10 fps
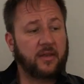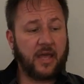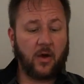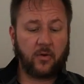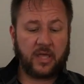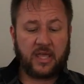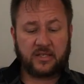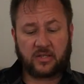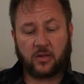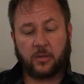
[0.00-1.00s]
Now,
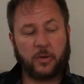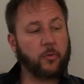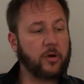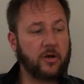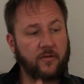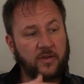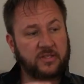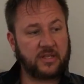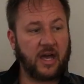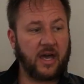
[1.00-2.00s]
he's a little bit more
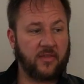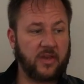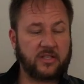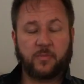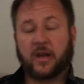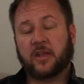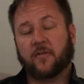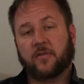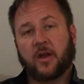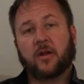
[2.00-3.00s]
nervous uh, than his
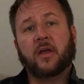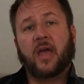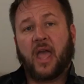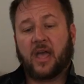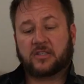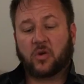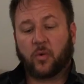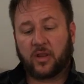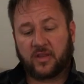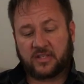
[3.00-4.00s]
buddy over there. And so,
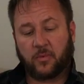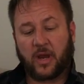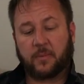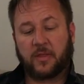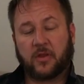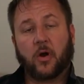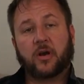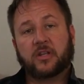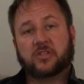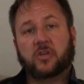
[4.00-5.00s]
one of the things I recommend the
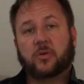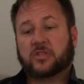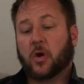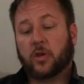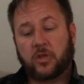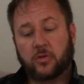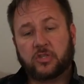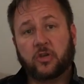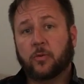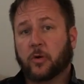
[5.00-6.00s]
Guardians do is go to
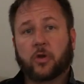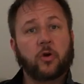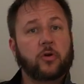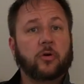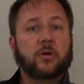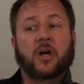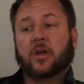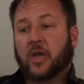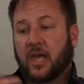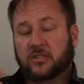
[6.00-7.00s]
YouTube or Google
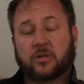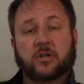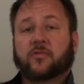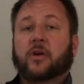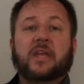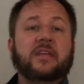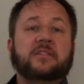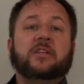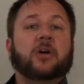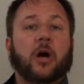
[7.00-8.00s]
and search for
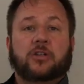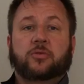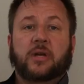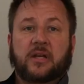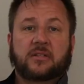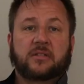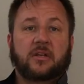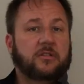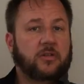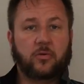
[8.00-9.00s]
easy dog tricks.
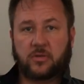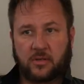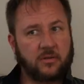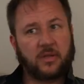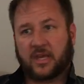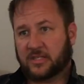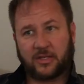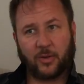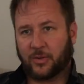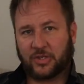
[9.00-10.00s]
Don't, like I
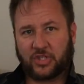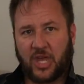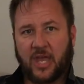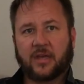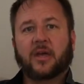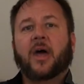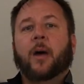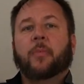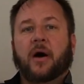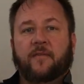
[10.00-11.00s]
said, don't do the shake,
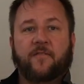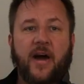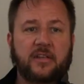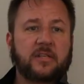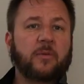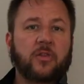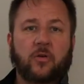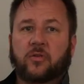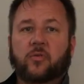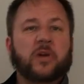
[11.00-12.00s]
but find some
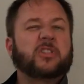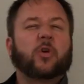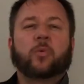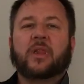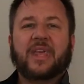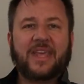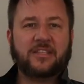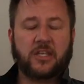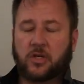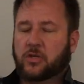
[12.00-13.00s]
other ones that are really
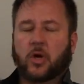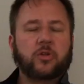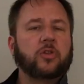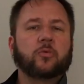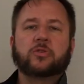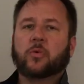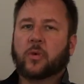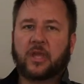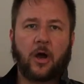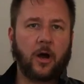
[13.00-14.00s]
easy to do. Don't do the
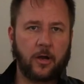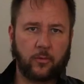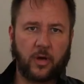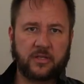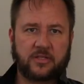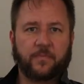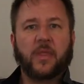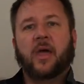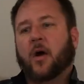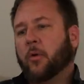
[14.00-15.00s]
really hard ones.
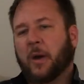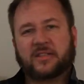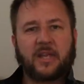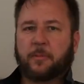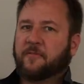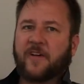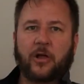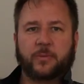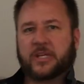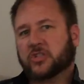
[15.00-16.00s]
We might set up a
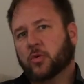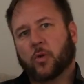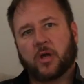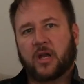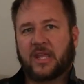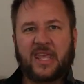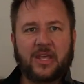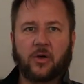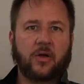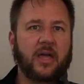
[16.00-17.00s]
follow-up session to work on a
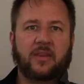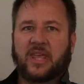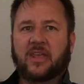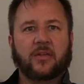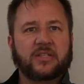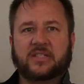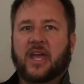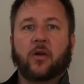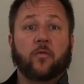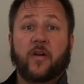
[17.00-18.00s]
heel, and heel and
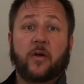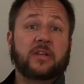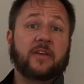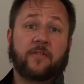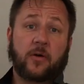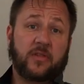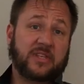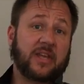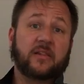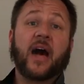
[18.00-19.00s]
stay are very difficult.
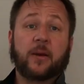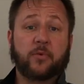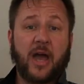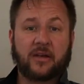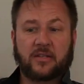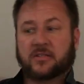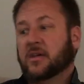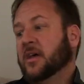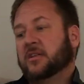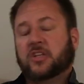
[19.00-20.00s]
They take a lot of practice.
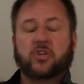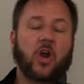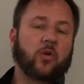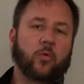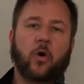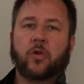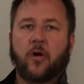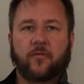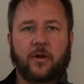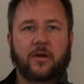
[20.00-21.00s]
Teach your dog to roll
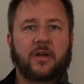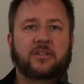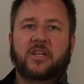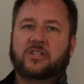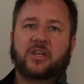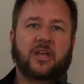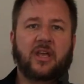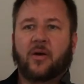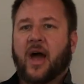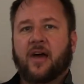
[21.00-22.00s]
over. Teaching,
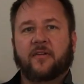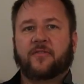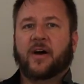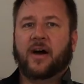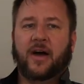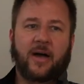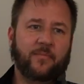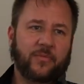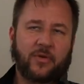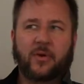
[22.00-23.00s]
you know, I have, uh,
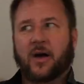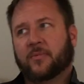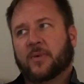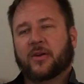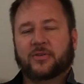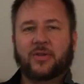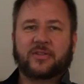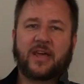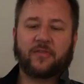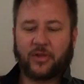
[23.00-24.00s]
well, I don't do
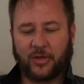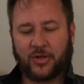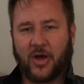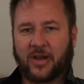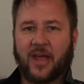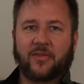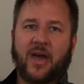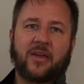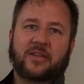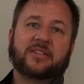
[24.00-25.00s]
this. I have a little dog, right?
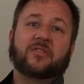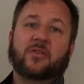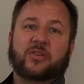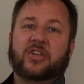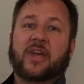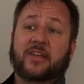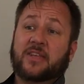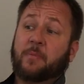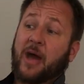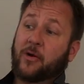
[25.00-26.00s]
I, instead of doing a shake, I
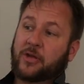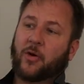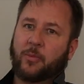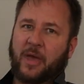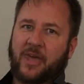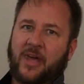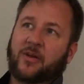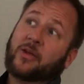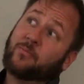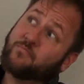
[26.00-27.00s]
say pound. I hold my hand
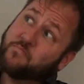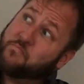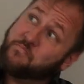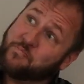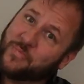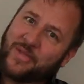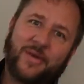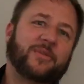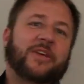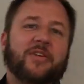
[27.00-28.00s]
out, he,
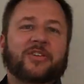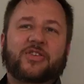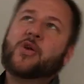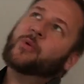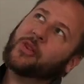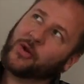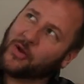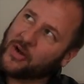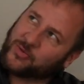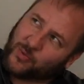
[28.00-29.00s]
which I think is cute when
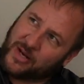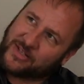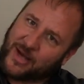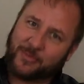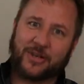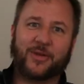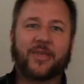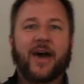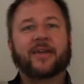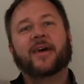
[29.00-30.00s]
little dogs reach up to do
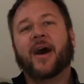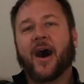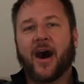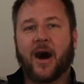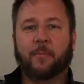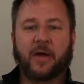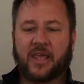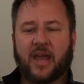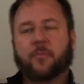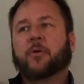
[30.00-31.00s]
that. Um, but
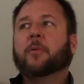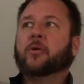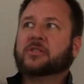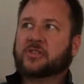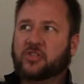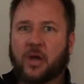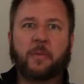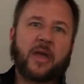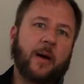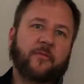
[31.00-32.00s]
again, it promotes
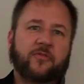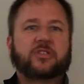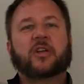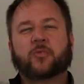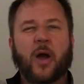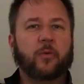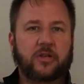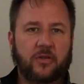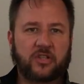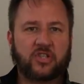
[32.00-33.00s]
jumping up, so that's why I
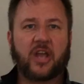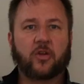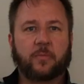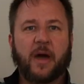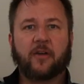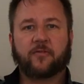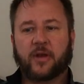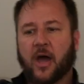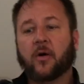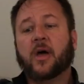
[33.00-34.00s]
wouldn't do the shake or the pound
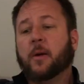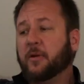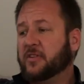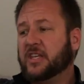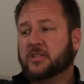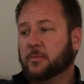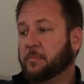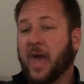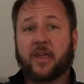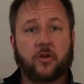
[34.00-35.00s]
for now. But if you teach them
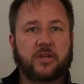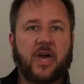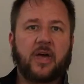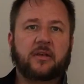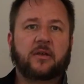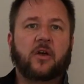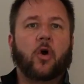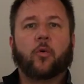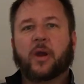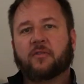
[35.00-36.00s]
bang, you're dead,
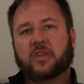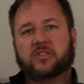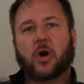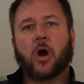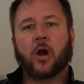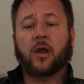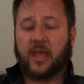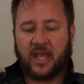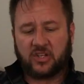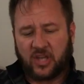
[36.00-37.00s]
or whatever these are,
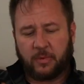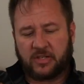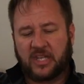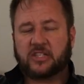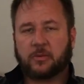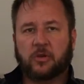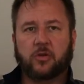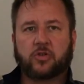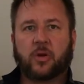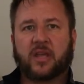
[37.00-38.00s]
each time you teach him a
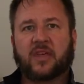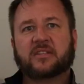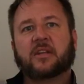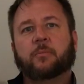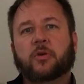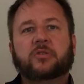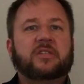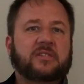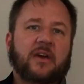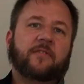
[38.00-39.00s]
new trick, that's going to boost
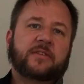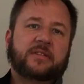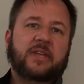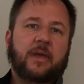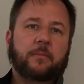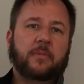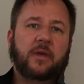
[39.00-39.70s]
his self-esteem.